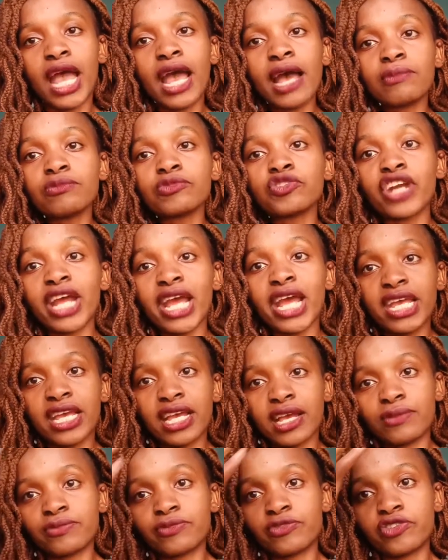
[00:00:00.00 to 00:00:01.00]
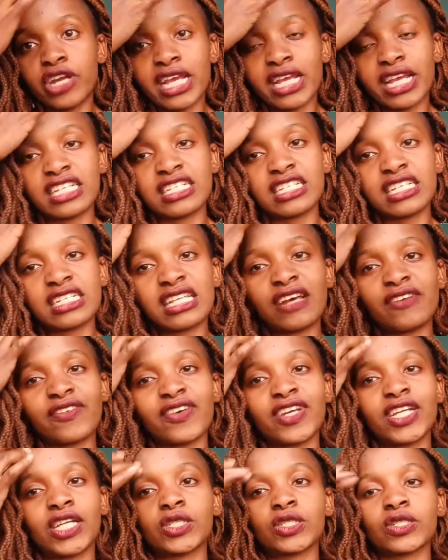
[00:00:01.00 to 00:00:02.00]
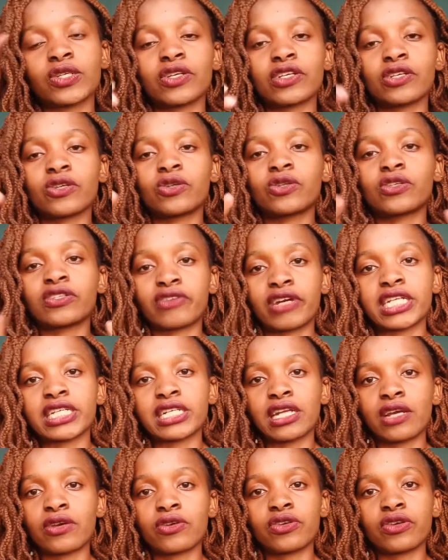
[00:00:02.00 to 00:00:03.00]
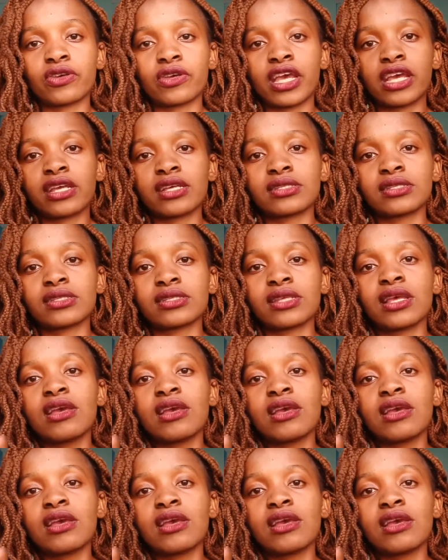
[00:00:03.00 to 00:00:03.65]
I'm trying. I just have a lot going on right now, you guys.